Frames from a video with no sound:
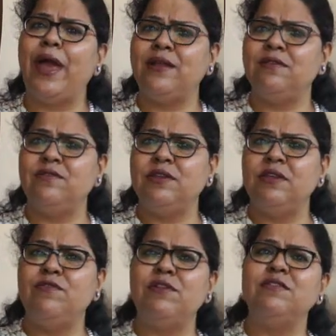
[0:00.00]

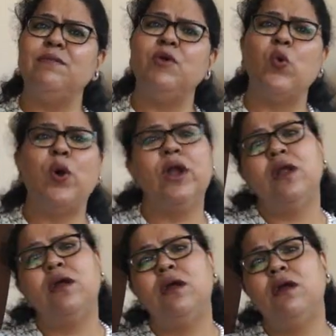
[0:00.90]
activity when some
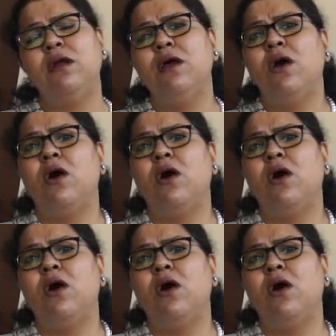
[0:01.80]
governor